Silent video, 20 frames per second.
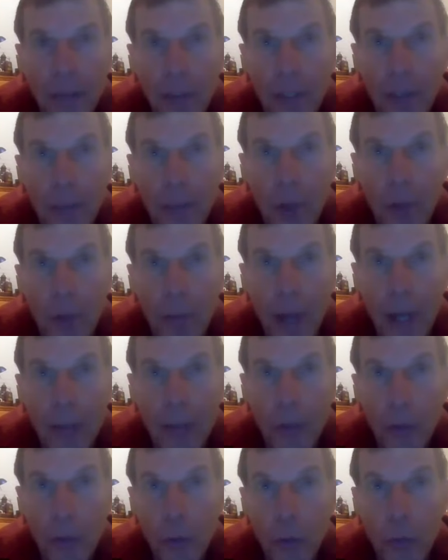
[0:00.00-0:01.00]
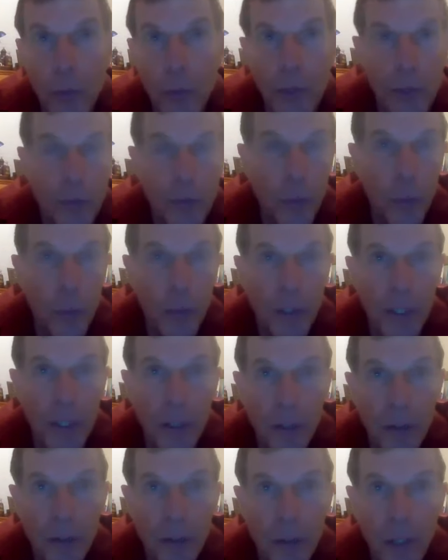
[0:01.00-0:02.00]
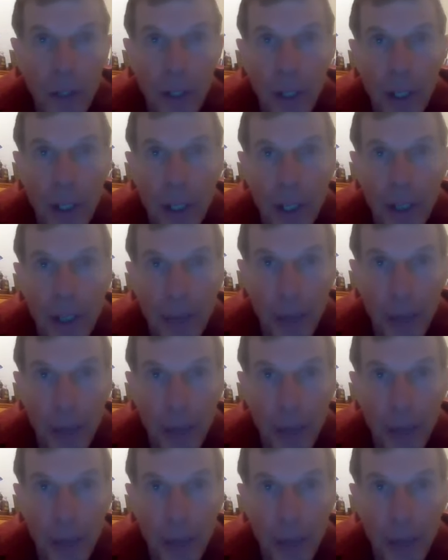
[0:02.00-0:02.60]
seen them go back 2, 3, 4 years, if